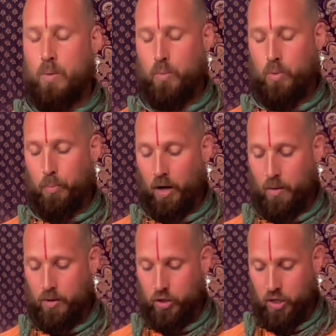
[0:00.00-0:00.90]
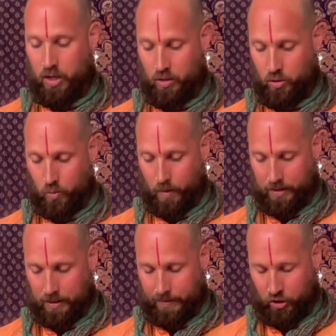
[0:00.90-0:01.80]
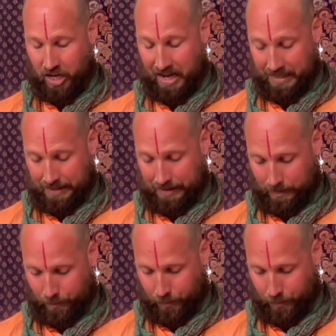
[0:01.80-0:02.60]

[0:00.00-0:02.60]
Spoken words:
we bring our chin towards our chest.